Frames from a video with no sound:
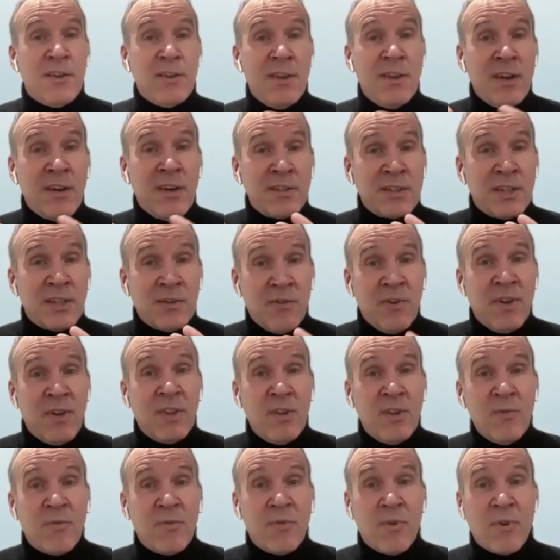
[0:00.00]
there is a
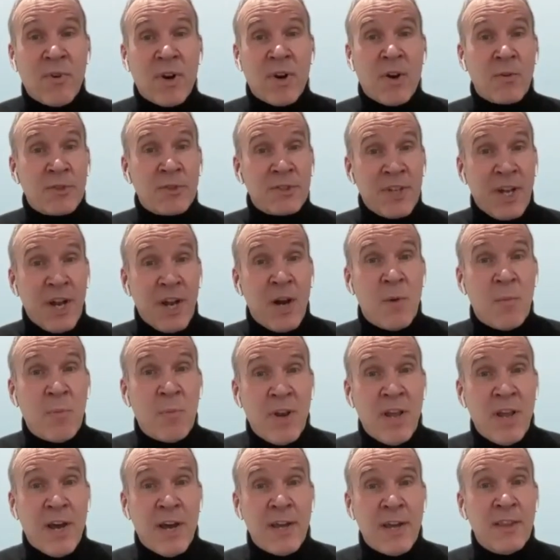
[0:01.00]
24-hour
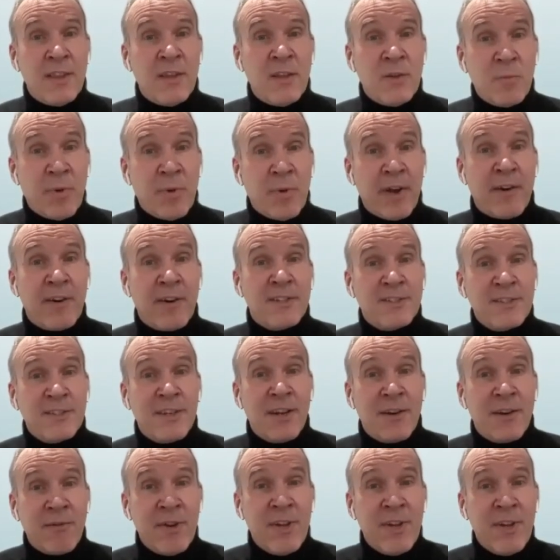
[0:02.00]
helpline that parents
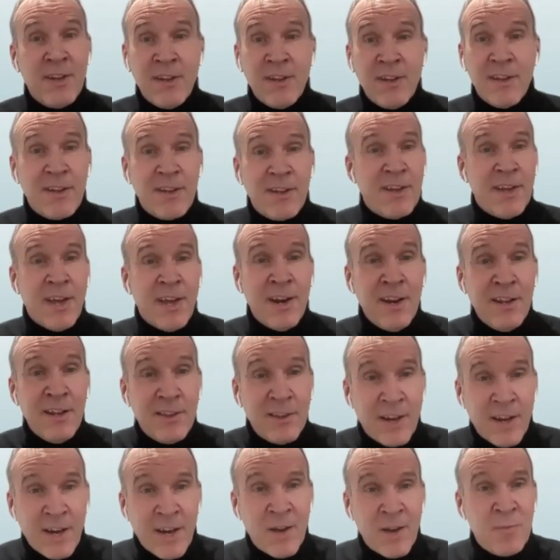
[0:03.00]
can ring
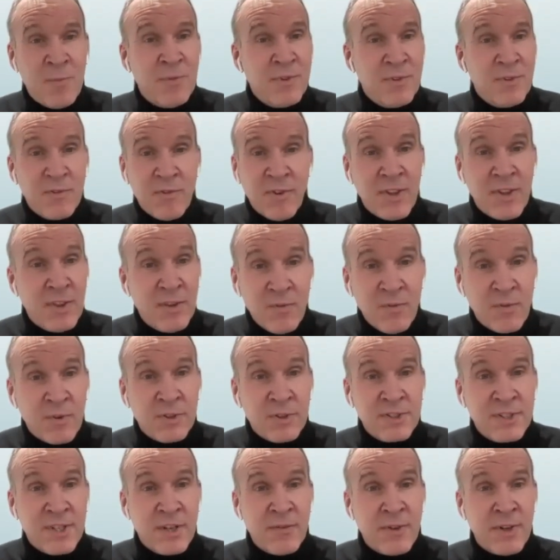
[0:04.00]
anytime,
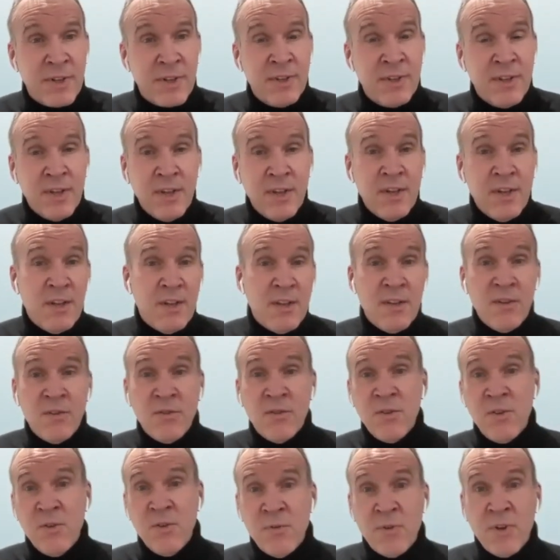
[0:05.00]
24/7. In
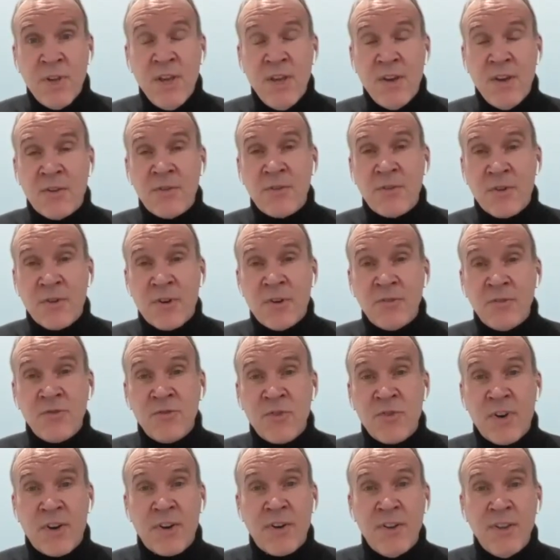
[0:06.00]
the UK, on the
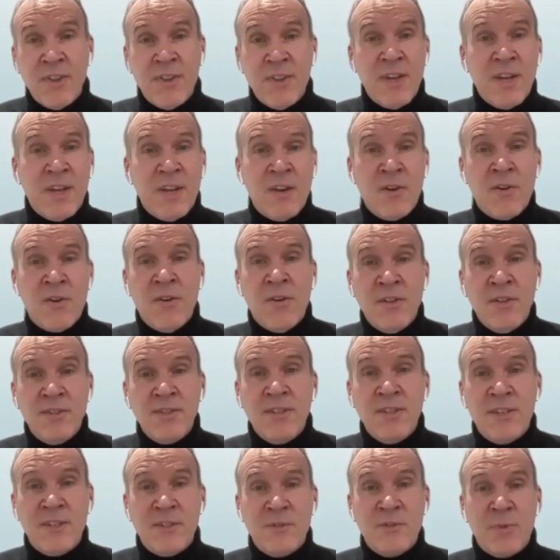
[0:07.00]
contrary, they can only
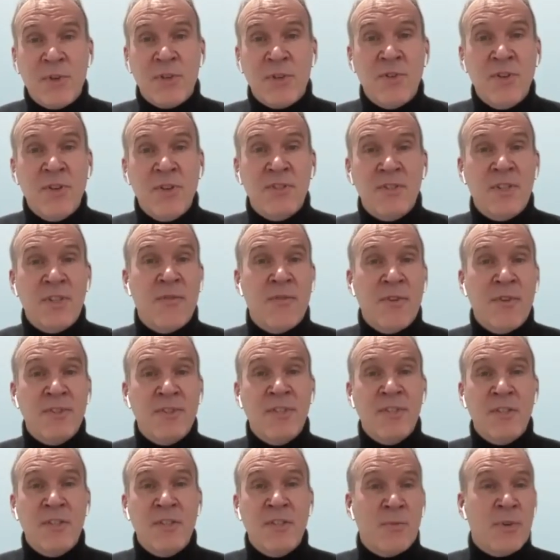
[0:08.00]
see a specialist every
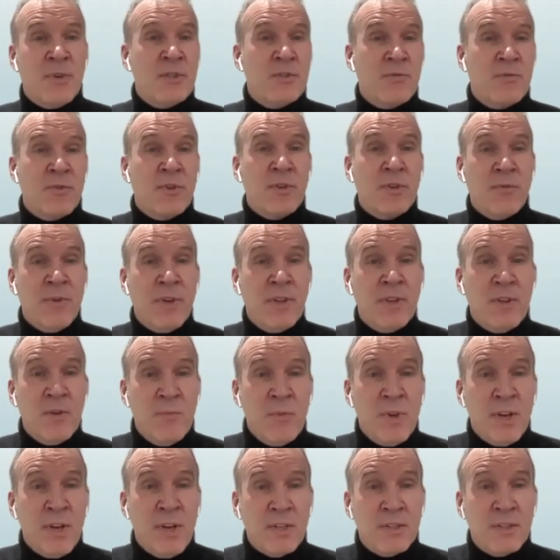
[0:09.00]
6 months for 20
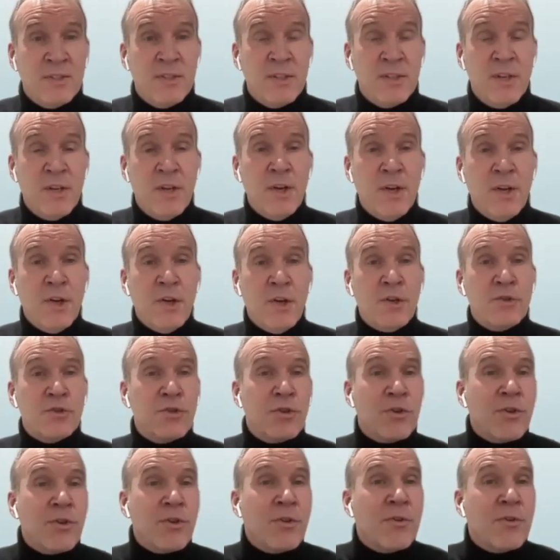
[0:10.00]
minutes.
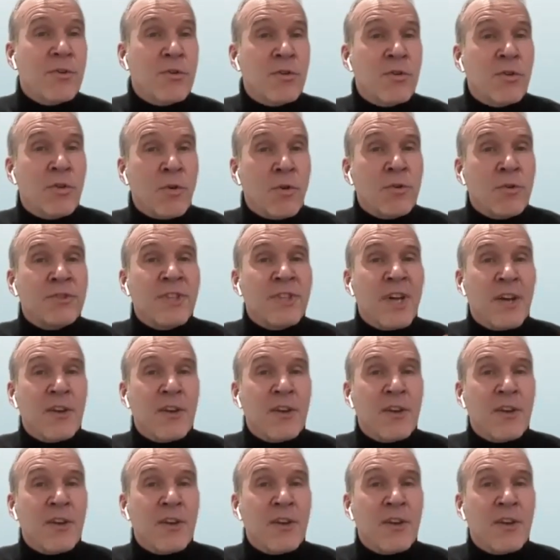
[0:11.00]
So those